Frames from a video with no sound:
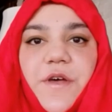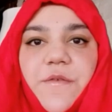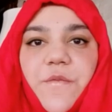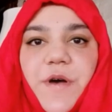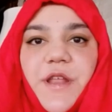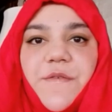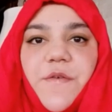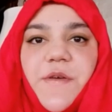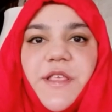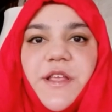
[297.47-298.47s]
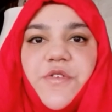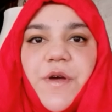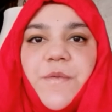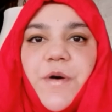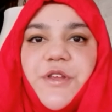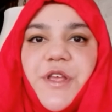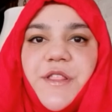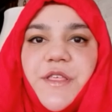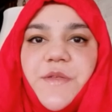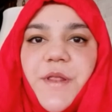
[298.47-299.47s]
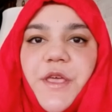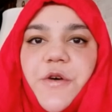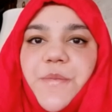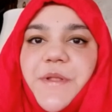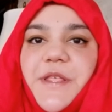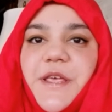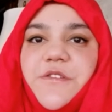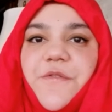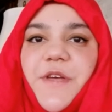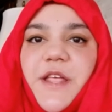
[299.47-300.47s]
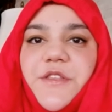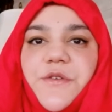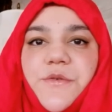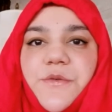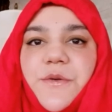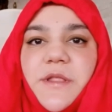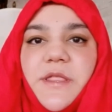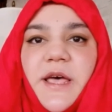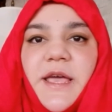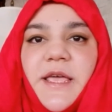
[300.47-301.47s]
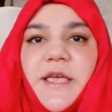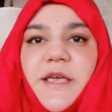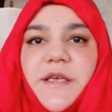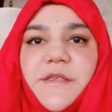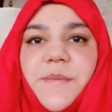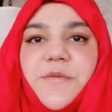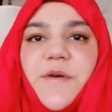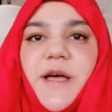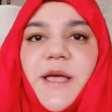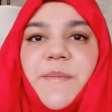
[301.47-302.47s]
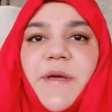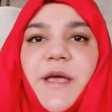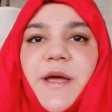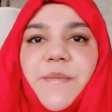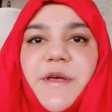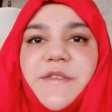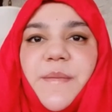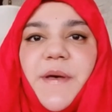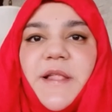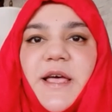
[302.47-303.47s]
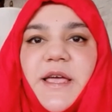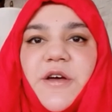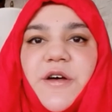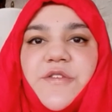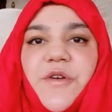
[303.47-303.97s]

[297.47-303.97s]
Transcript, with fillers: everyone, if you really enjoyed watching this video, please don't forget to like, subscribe, press the bell icon so